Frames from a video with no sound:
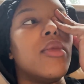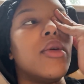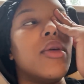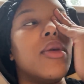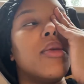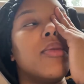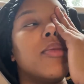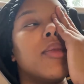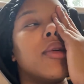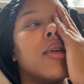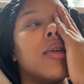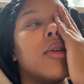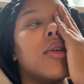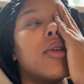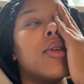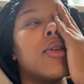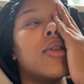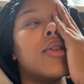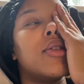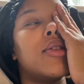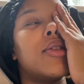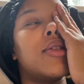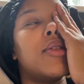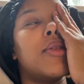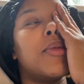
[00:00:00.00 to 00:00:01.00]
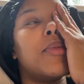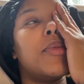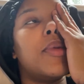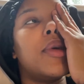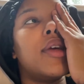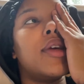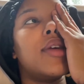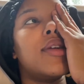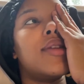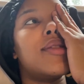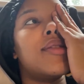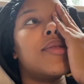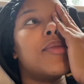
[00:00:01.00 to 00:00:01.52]
Oh my gosh, the
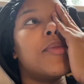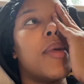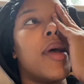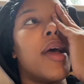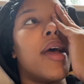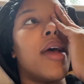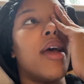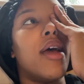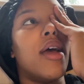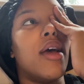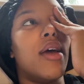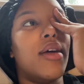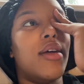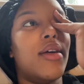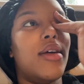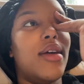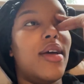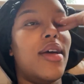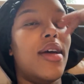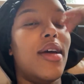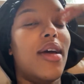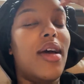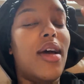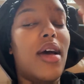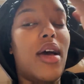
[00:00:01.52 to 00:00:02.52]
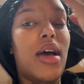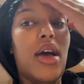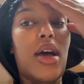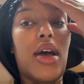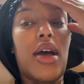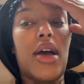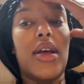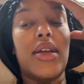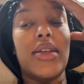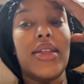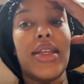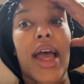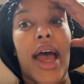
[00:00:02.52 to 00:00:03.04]
biggest mare.
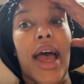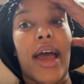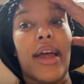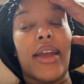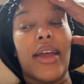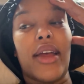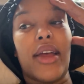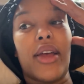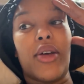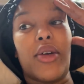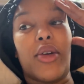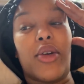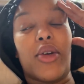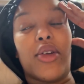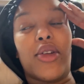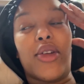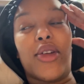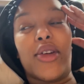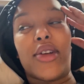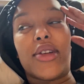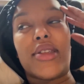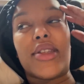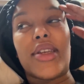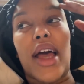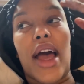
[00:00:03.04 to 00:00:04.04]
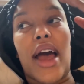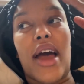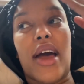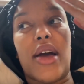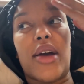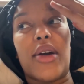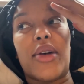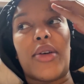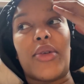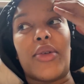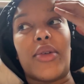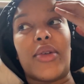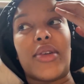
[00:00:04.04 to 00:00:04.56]
Addy got locked
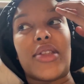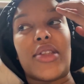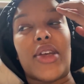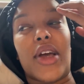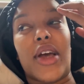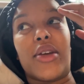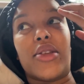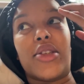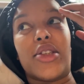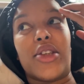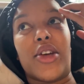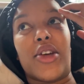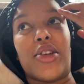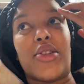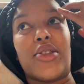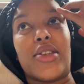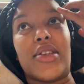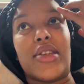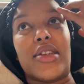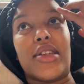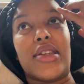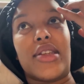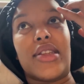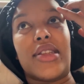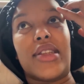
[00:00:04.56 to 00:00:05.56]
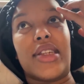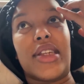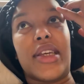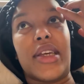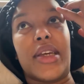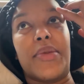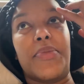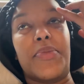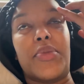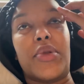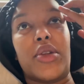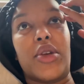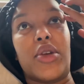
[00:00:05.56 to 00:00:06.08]
out, so I had to go to
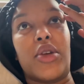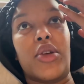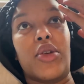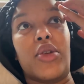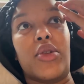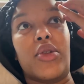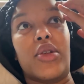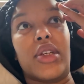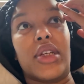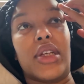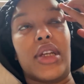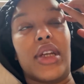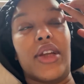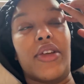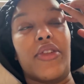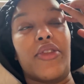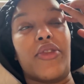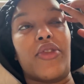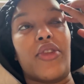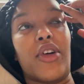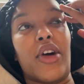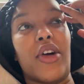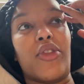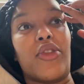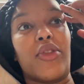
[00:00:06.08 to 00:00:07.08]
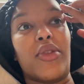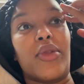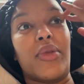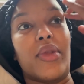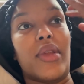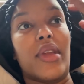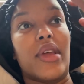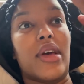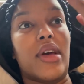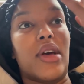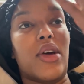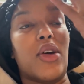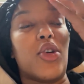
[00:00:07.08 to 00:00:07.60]
Zib's, who didn't live far from
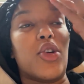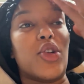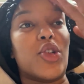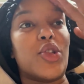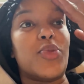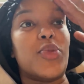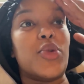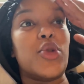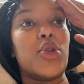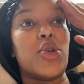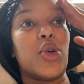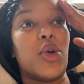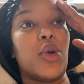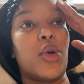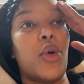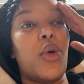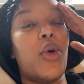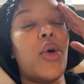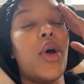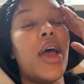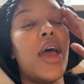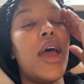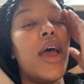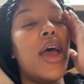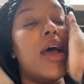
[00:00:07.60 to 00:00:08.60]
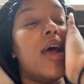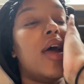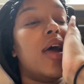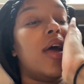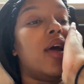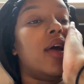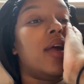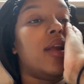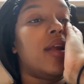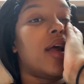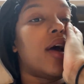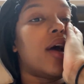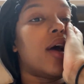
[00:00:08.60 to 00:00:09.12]
the hospital.
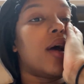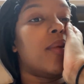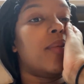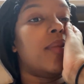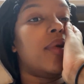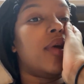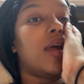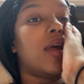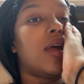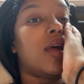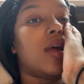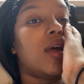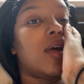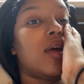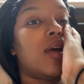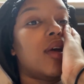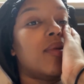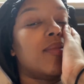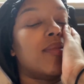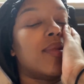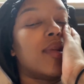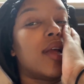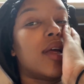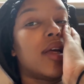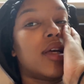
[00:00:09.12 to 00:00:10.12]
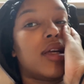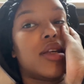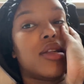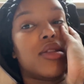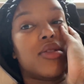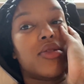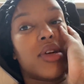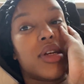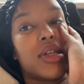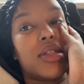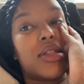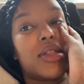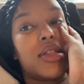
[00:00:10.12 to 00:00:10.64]
Now I'm here, my leg is
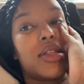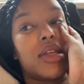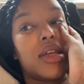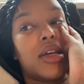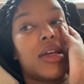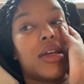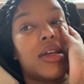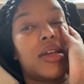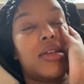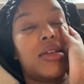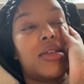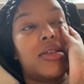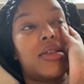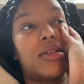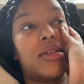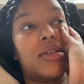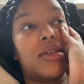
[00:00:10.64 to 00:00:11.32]
rested.